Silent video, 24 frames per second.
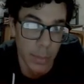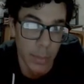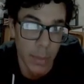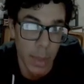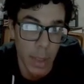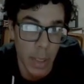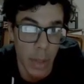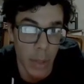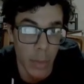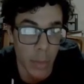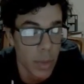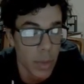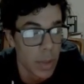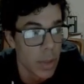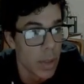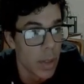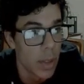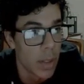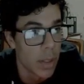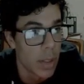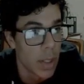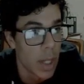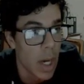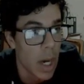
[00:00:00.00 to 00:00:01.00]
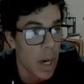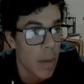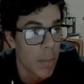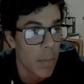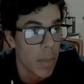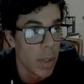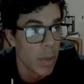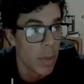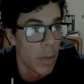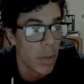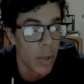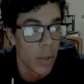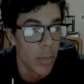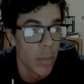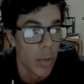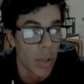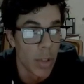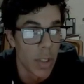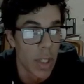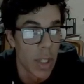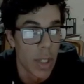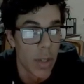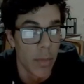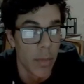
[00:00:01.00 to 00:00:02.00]
you know, the top
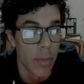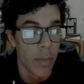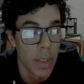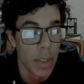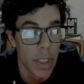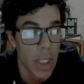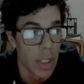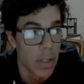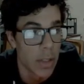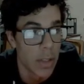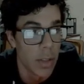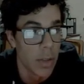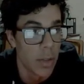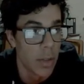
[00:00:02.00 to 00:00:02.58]
chess